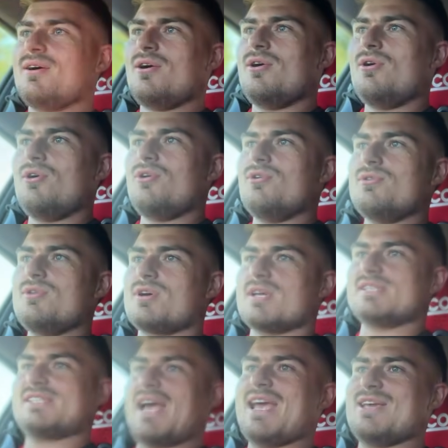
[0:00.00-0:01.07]
oh, you
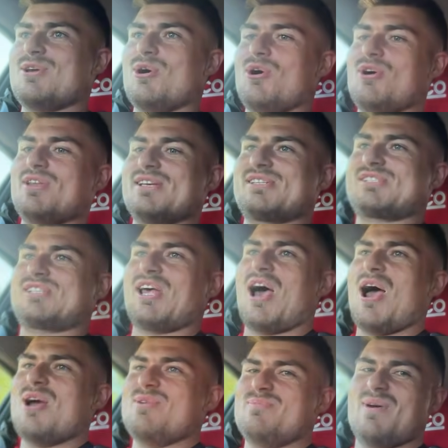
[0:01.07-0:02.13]
can take corners so
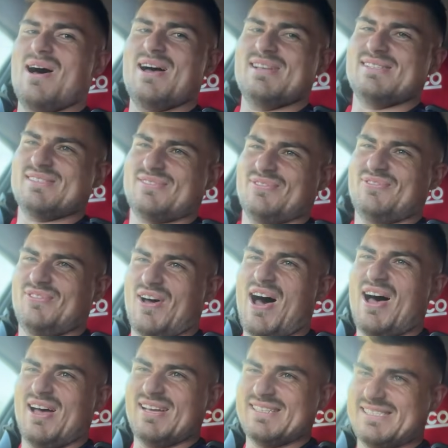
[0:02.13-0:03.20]
much
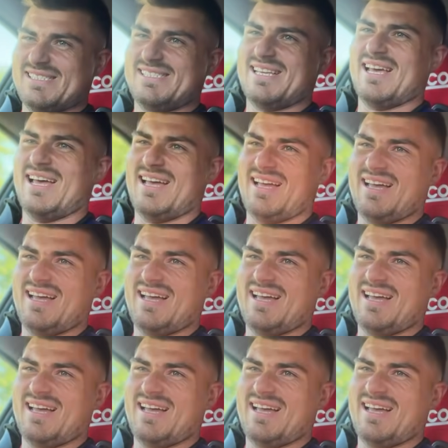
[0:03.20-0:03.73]
faster.